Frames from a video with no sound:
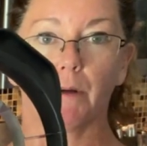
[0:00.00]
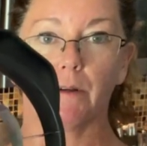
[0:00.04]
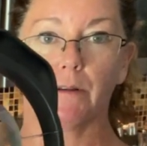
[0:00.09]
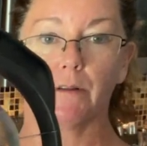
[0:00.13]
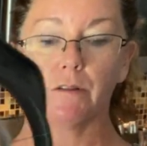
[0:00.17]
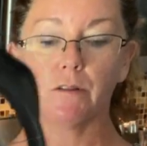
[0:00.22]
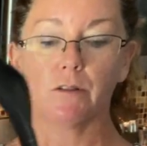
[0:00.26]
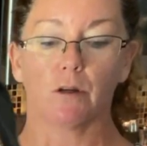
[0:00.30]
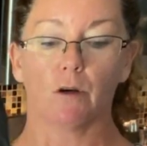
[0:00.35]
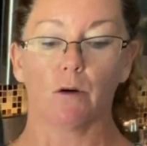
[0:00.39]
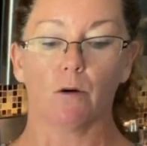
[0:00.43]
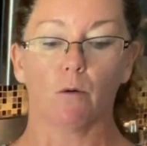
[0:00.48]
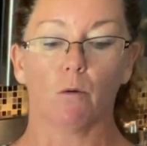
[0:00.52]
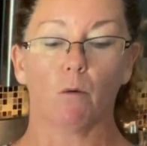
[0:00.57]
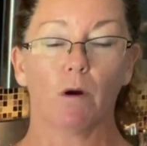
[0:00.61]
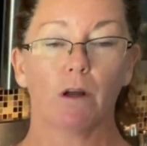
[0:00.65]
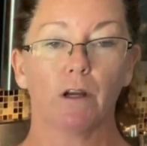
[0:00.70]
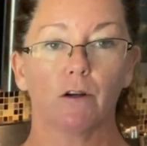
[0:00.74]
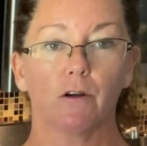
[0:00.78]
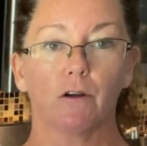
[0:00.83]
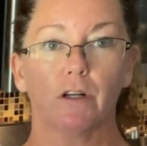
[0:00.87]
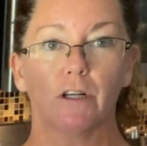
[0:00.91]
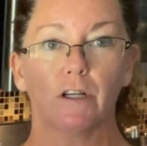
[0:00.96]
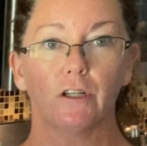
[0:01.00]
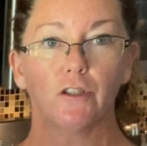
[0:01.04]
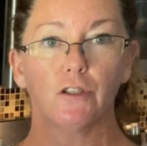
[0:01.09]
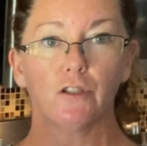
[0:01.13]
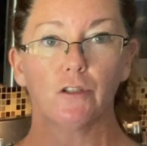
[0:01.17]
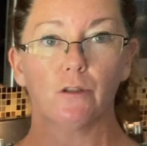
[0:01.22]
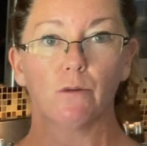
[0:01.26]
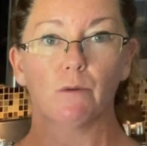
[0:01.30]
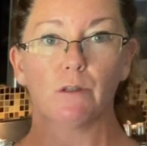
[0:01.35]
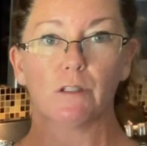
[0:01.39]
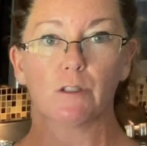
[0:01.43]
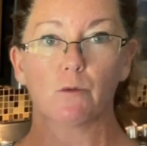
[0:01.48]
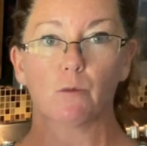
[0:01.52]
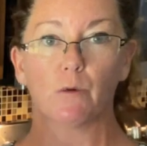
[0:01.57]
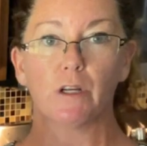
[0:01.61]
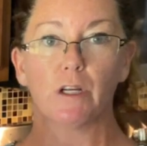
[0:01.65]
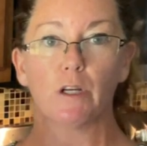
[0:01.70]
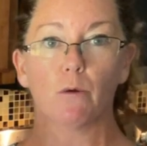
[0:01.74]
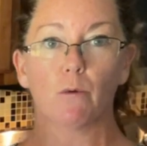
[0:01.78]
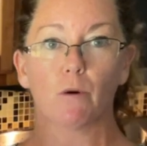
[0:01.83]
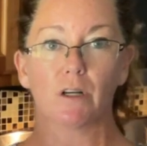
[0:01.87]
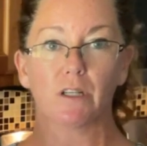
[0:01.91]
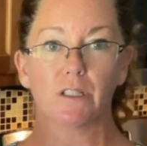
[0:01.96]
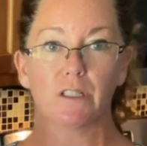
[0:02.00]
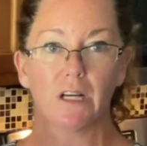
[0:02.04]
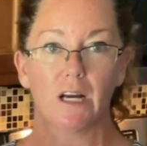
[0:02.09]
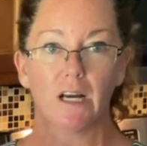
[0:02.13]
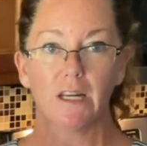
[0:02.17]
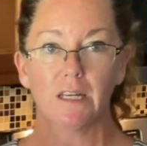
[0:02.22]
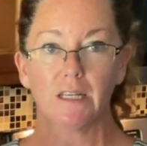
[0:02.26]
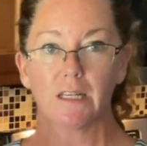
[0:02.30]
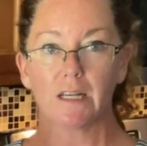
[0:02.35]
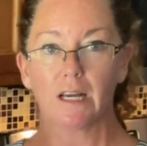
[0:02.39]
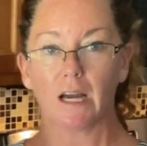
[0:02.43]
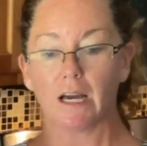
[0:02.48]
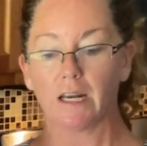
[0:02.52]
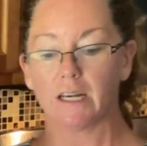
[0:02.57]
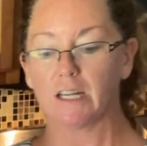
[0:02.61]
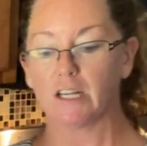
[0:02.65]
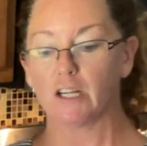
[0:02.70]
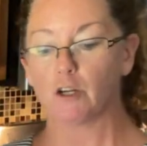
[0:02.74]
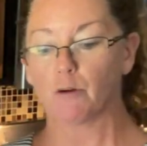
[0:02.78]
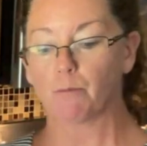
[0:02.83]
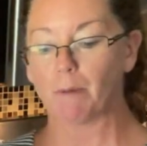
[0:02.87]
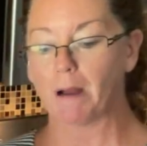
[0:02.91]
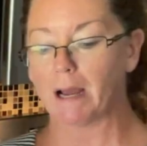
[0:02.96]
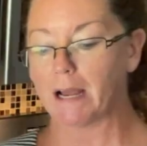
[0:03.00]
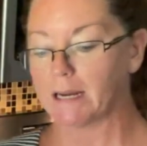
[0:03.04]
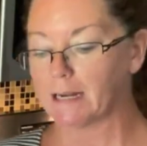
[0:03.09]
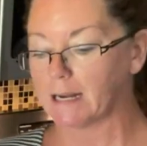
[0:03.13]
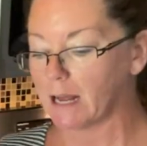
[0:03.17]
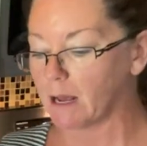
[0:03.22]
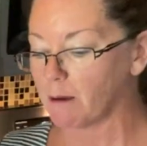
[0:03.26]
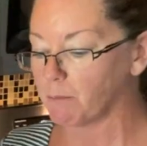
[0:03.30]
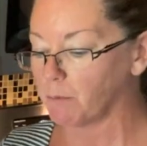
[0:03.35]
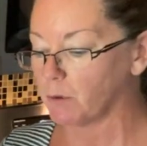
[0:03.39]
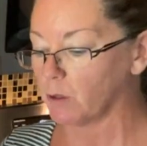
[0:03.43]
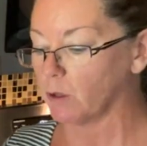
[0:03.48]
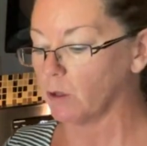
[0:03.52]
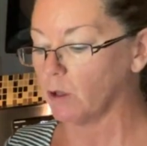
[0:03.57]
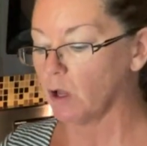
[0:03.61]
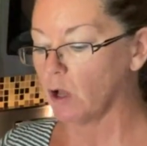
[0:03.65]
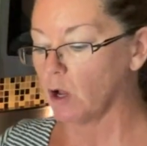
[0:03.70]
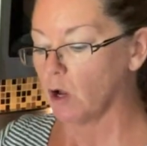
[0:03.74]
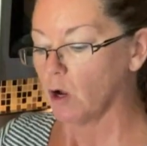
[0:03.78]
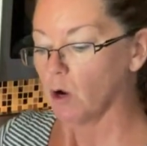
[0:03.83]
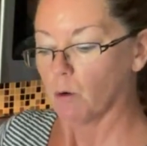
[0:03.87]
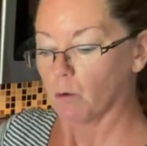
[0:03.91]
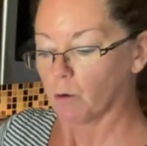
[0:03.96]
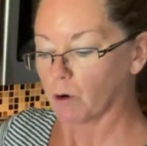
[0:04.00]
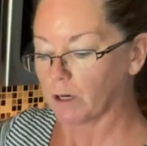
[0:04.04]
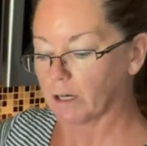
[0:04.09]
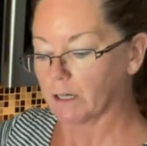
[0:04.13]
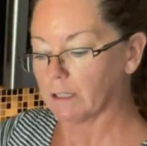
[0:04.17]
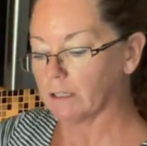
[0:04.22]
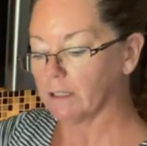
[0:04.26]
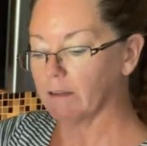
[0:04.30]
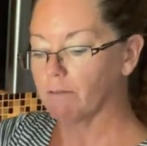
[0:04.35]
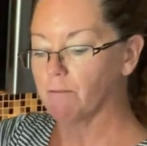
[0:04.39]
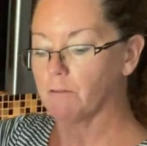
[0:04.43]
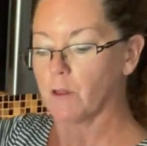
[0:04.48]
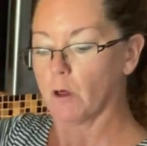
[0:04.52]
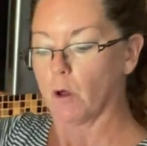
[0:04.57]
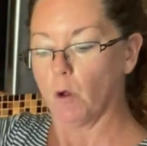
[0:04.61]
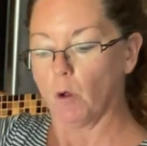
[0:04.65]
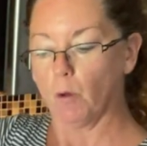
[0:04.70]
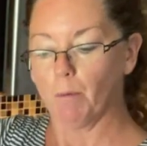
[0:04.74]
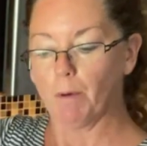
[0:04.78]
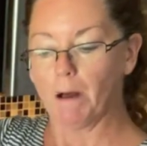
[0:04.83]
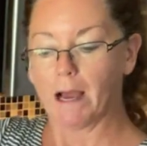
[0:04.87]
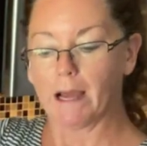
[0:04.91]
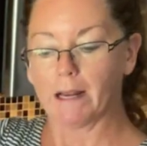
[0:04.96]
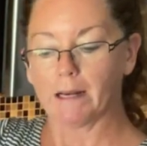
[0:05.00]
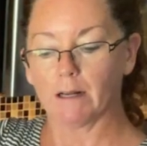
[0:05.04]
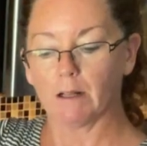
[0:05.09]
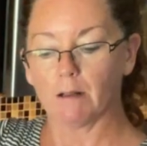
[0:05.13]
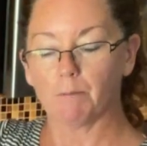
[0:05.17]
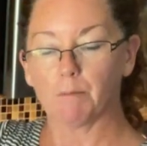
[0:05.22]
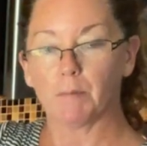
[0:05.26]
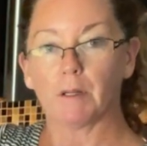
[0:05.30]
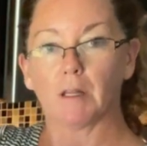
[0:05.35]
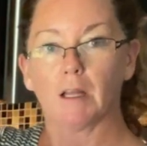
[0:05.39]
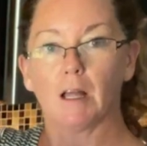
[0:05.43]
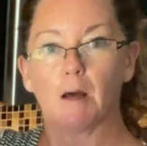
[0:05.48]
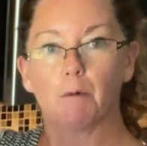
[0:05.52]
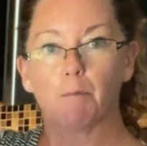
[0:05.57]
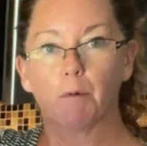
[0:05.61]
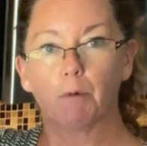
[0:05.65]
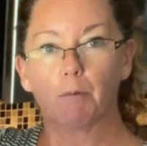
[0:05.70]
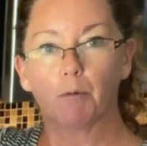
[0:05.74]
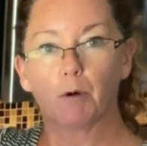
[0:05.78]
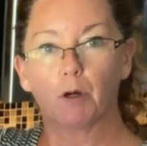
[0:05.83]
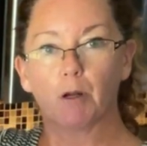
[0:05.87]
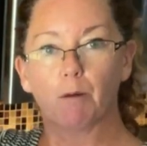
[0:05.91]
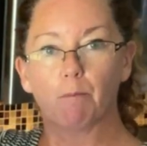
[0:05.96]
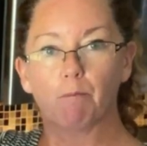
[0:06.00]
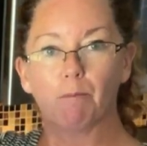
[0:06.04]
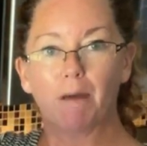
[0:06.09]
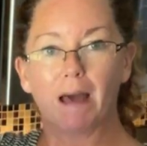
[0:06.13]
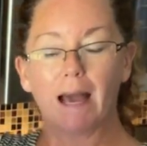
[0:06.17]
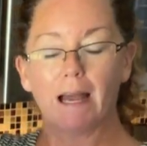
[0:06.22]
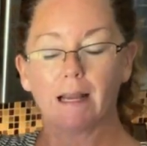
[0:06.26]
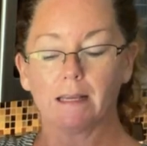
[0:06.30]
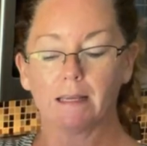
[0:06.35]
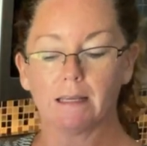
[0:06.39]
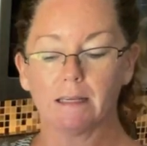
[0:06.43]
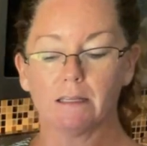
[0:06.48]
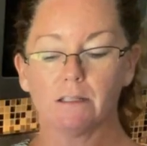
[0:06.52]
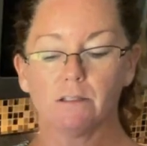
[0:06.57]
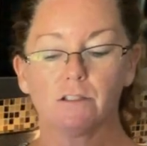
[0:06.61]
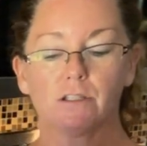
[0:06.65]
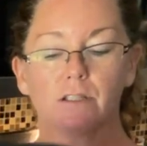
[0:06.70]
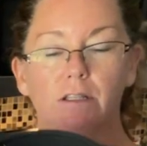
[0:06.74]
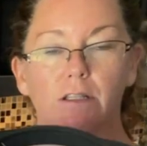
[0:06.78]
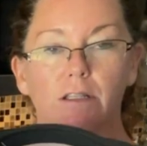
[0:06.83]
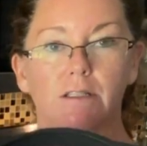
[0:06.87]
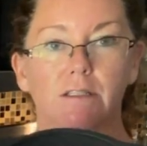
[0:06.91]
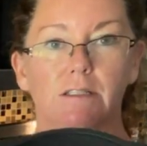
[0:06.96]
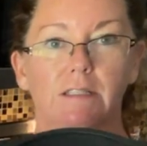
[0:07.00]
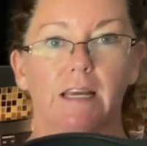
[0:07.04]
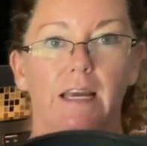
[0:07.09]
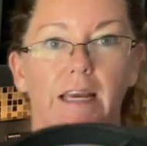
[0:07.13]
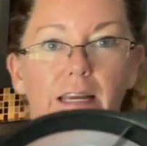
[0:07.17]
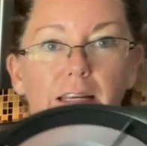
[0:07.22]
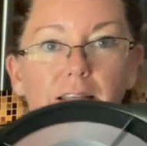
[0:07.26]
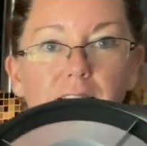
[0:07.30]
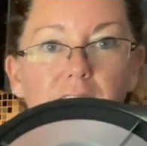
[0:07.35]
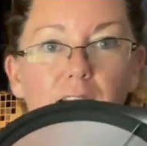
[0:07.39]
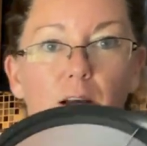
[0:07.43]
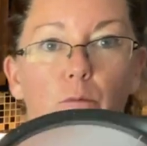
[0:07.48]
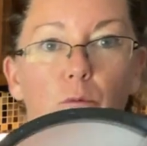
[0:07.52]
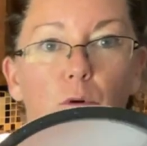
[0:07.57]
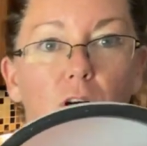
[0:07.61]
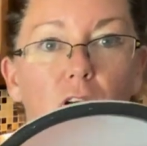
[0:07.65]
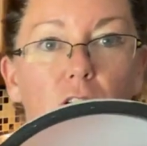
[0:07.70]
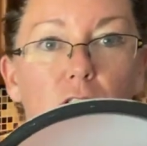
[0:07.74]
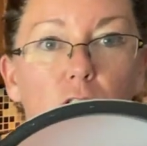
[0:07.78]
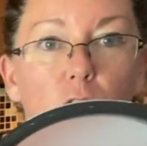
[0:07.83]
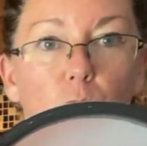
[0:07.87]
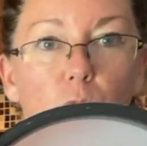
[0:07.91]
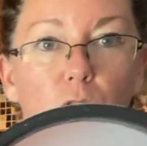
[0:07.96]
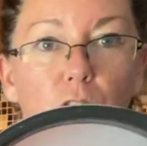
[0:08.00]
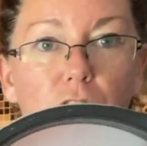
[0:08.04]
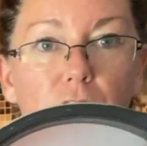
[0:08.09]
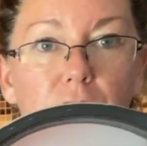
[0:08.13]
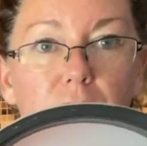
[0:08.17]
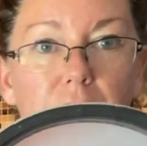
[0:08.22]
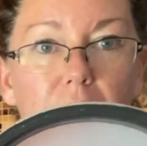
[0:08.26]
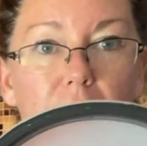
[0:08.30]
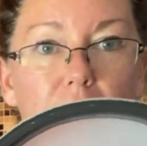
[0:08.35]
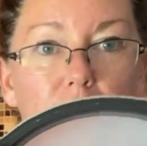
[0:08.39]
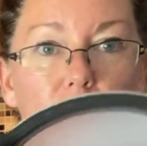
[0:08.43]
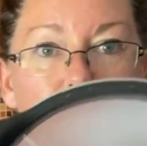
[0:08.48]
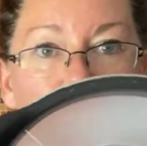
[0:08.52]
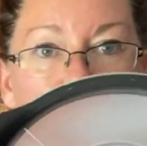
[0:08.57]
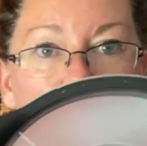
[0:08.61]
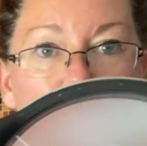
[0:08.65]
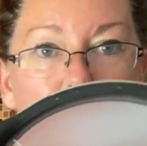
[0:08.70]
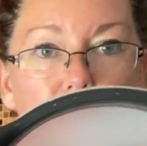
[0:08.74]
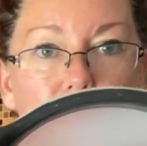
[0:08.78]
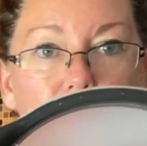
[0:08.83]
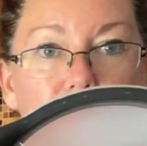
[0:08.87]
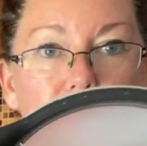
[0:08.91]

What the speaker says: So what you're gonna do is when you are done cutting your pineapple, we're gonna lift the whole pineapple up, put it back into this case, and we're gonna squish it down so that the